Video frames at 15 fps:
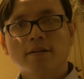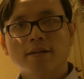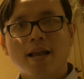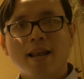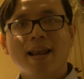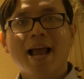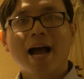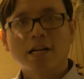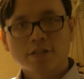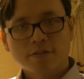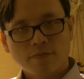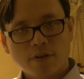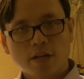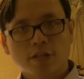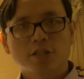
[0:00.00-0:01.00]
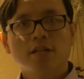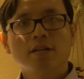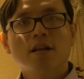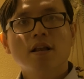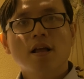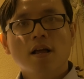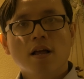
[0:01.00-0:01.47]
the last function,
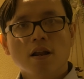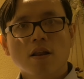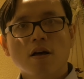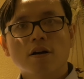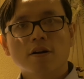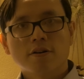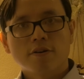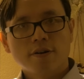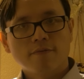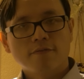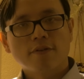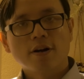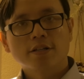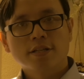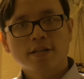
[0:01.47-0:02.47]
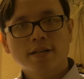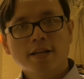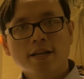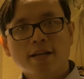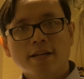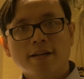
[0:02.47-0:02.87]
logarithm function.